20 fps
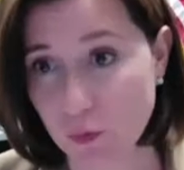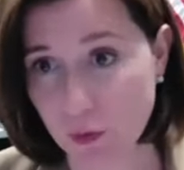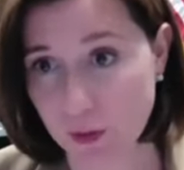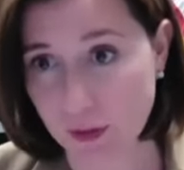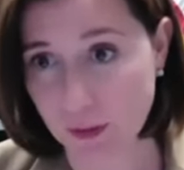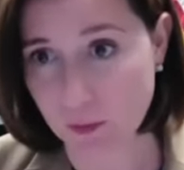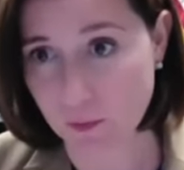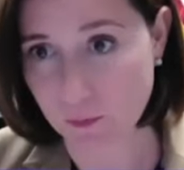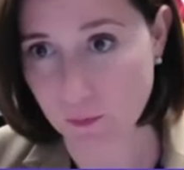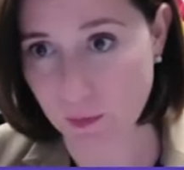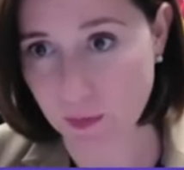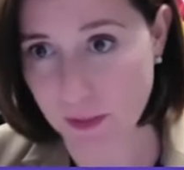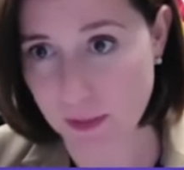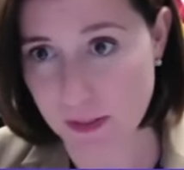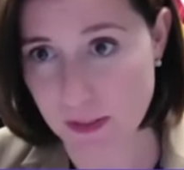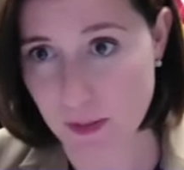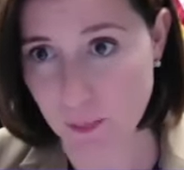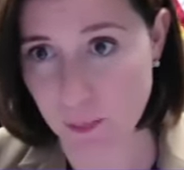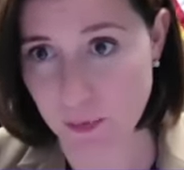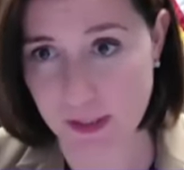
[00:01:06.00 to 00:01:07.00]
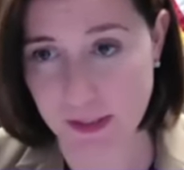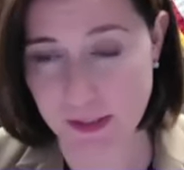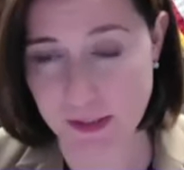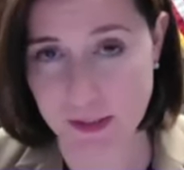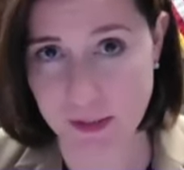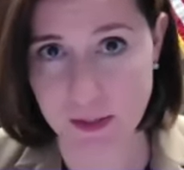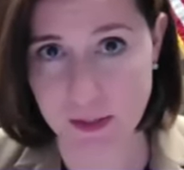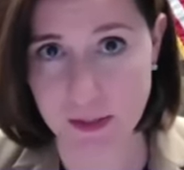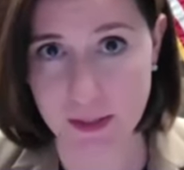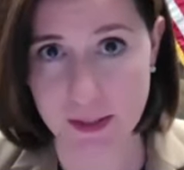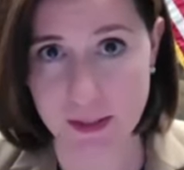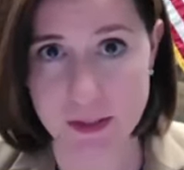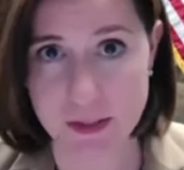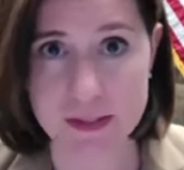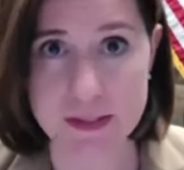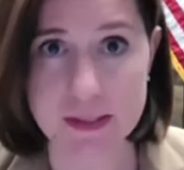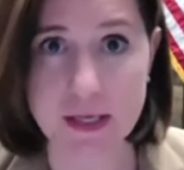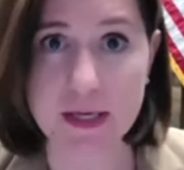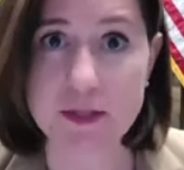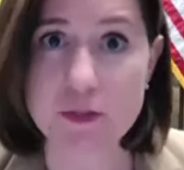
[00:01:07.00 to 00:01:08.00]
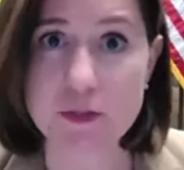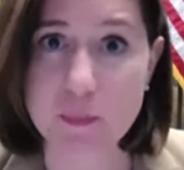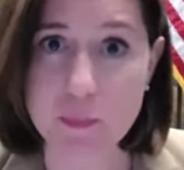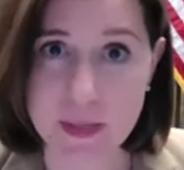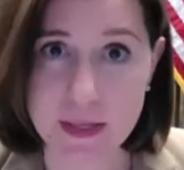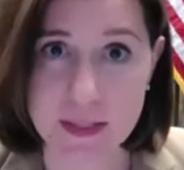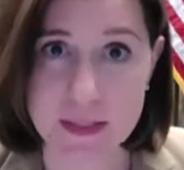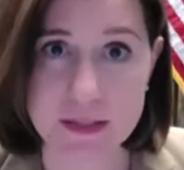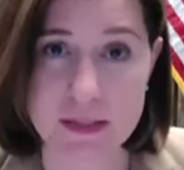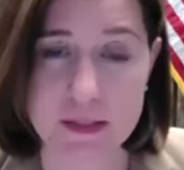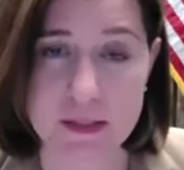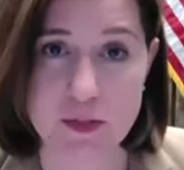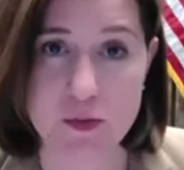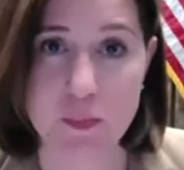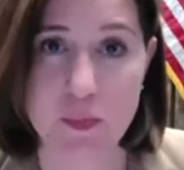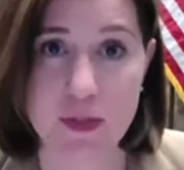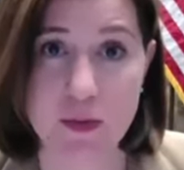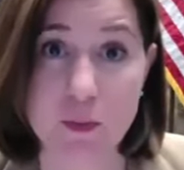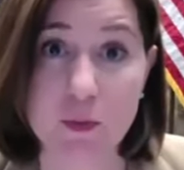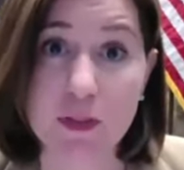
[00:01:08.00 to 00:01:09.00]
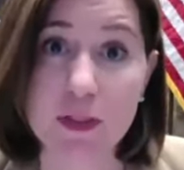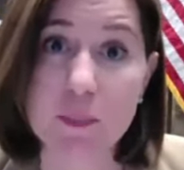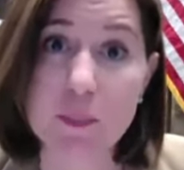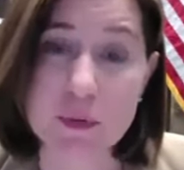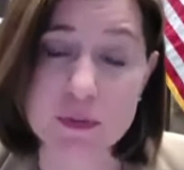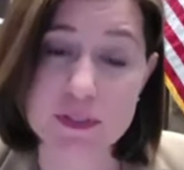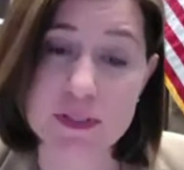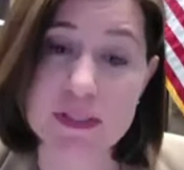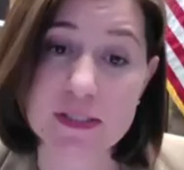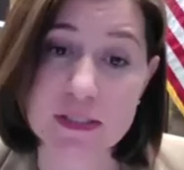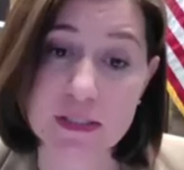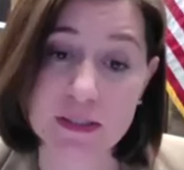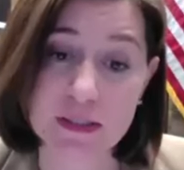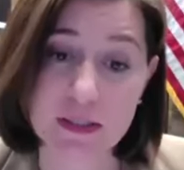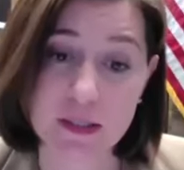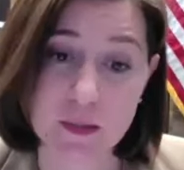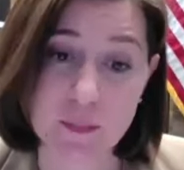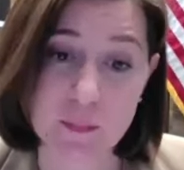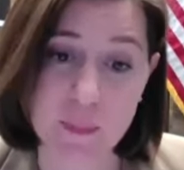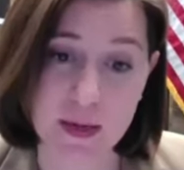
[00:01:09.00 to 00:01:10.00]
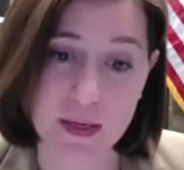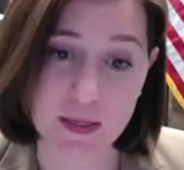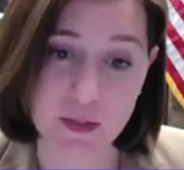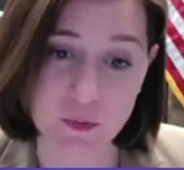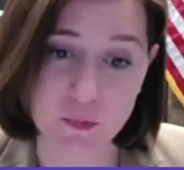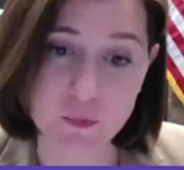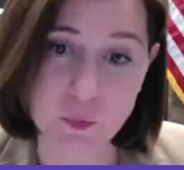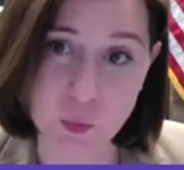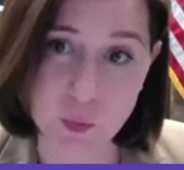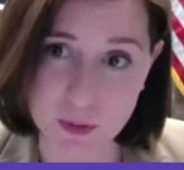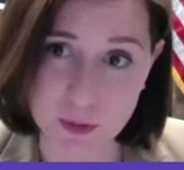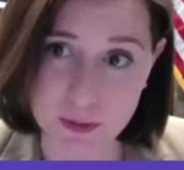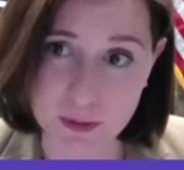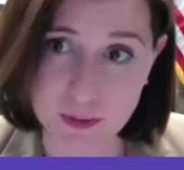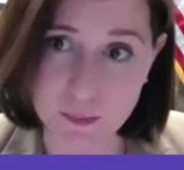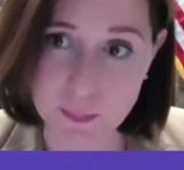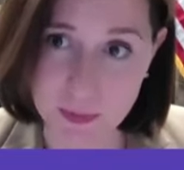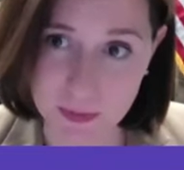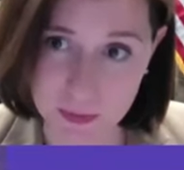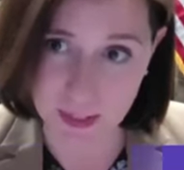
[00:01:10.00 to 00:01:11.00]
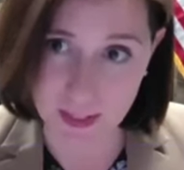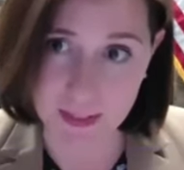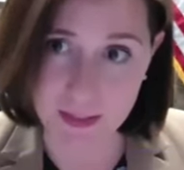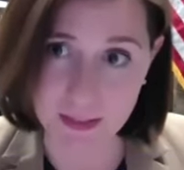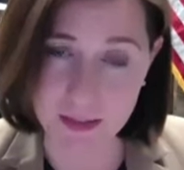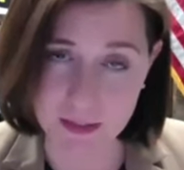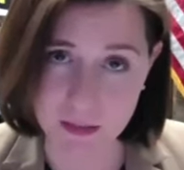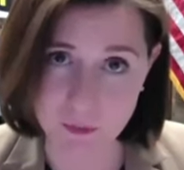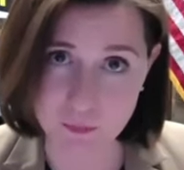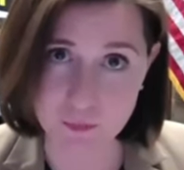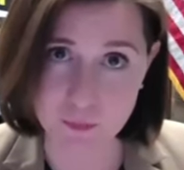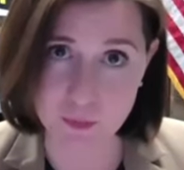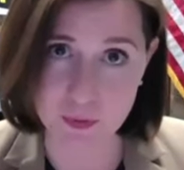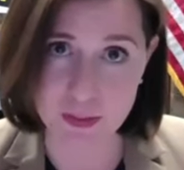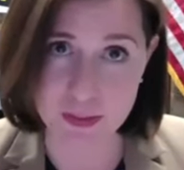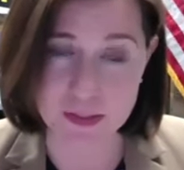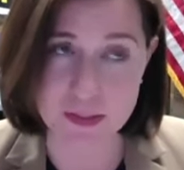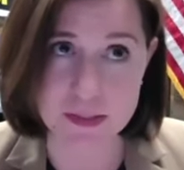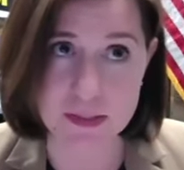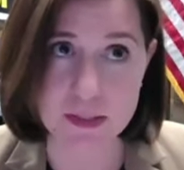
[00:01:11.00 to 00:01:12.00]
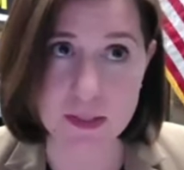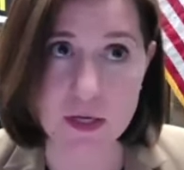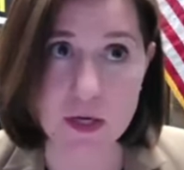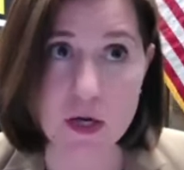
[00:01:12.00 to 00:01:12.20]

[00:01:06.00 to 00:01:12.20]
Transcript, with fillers: foreign influence and protecting our elections has meant has been really persistently combating foreign malign influence.